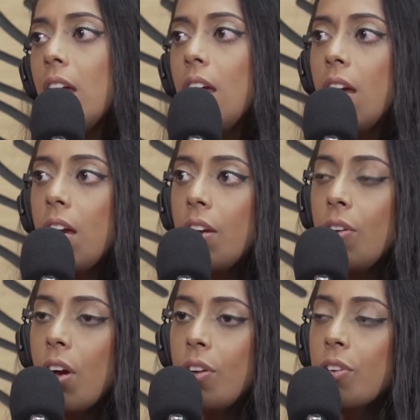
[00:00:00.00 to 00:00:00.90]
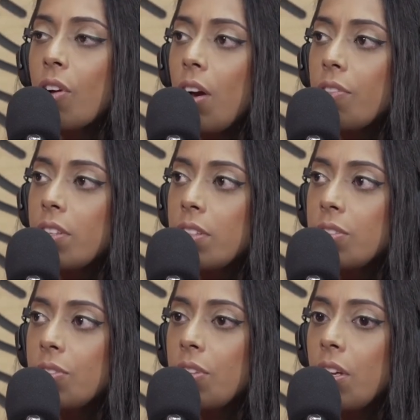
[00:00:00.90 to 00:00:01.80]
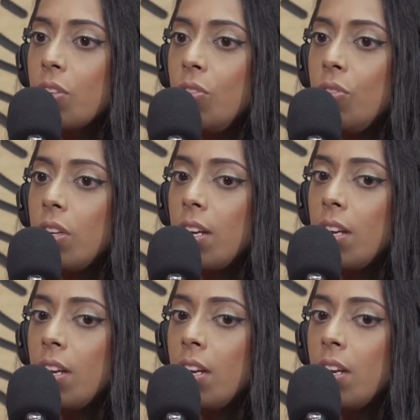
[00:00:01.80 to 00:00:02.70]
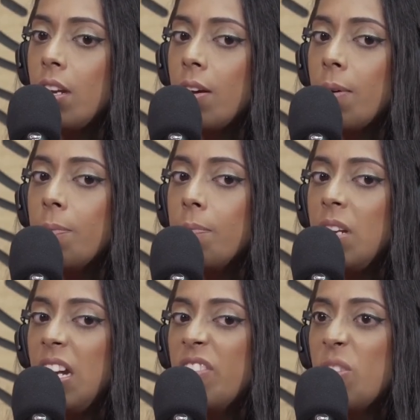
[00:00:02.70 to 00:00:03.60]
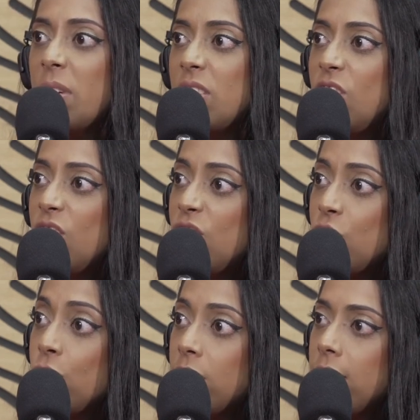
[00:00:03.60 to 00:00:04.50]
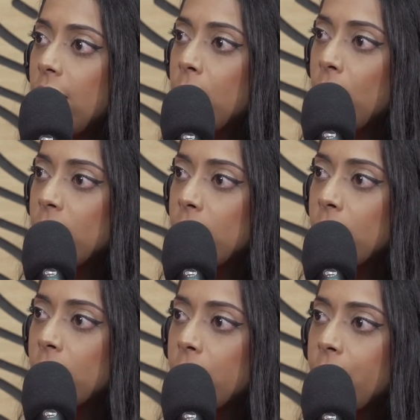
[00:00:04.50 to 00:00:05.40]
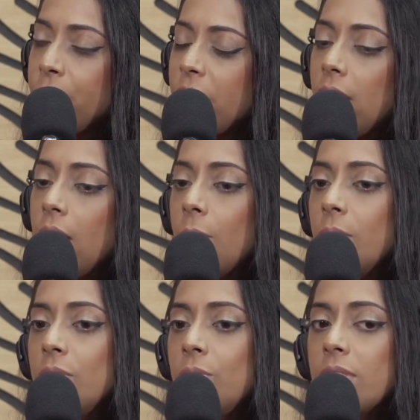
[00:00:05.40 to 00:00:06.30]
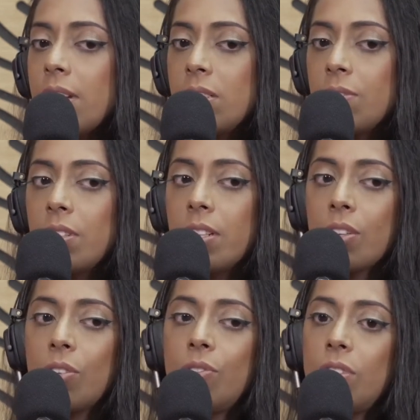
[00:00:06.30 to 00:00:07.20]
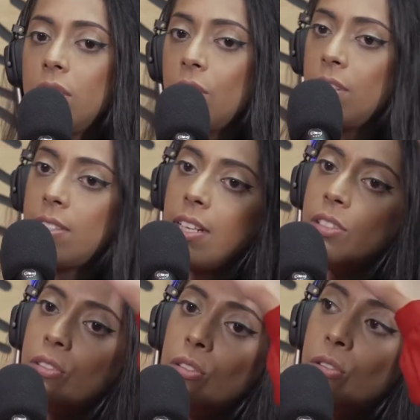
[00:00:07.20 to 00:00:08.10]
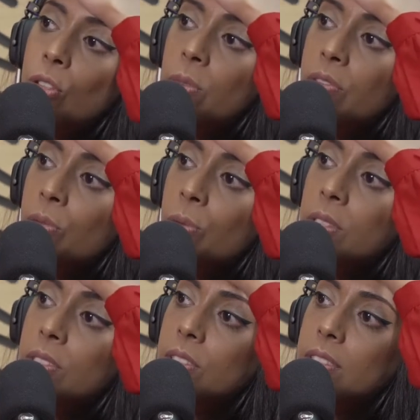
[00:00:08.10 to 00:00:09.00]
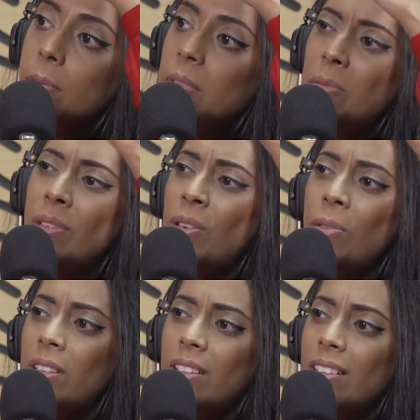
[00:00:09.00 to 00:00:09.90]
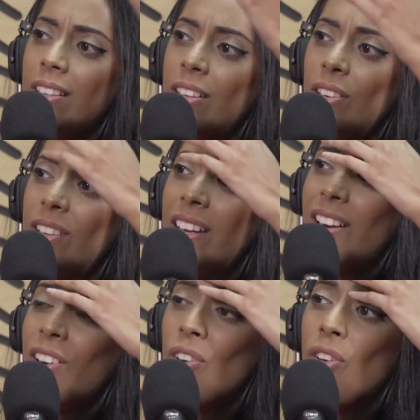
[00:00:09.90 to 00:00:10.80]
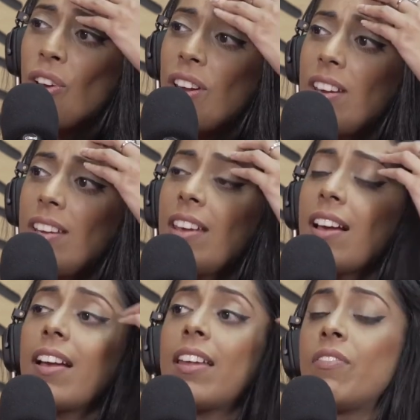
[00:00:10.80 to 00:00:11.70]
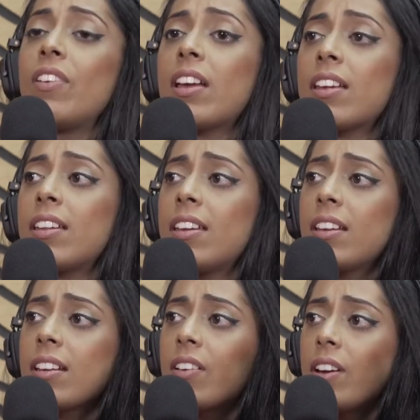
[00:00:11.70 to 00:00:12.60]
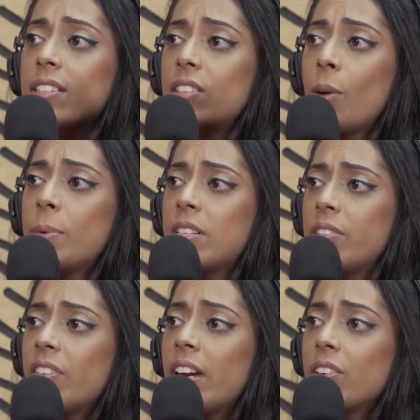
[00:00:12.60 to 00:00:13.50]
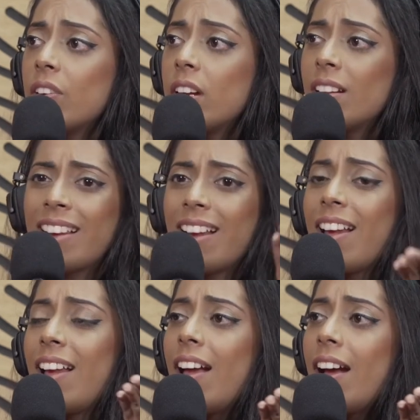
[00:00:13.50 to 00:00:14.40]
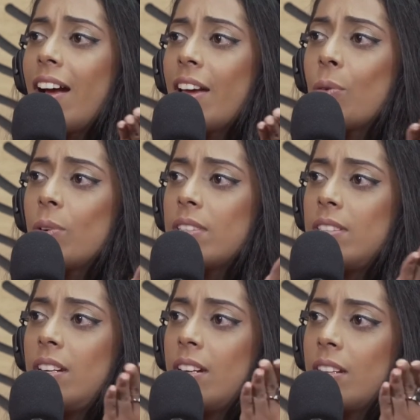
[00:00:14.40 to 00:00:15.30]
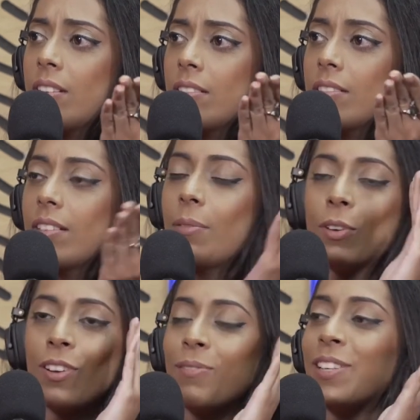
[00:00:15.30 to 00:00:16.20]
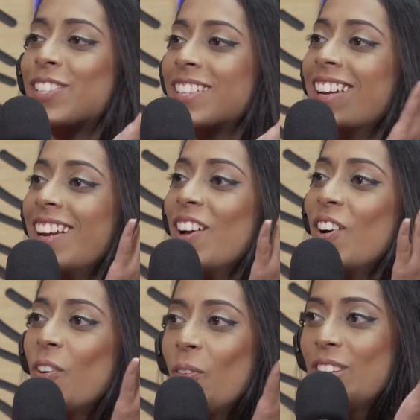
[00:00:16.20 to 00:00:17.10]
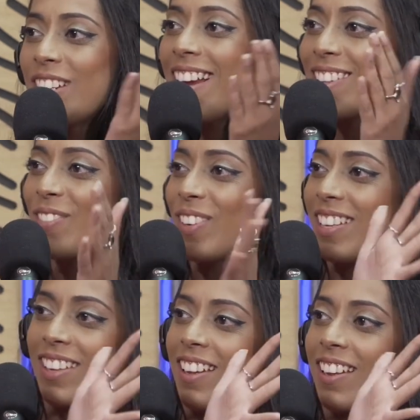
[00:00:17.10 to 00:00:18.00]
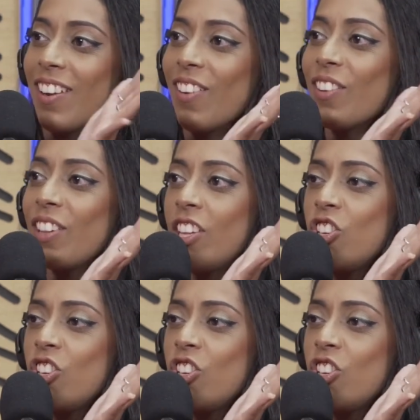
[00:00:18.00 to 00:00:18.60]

Mm. You know, how do you craft it so that you can deliver your message in the shortest time possible? Mm. Well, there's two sides of it. Like, you know, if you see all these ads on YouTube, everyone wants to skip them anyway. Then, yeah. You know, they get nobody annoyed. It. Yeah. No. In fact, it creates the opposite effect, right? Like, yeah. I don't want to see another, I'm not going to mention which ads, but, you know, yeah.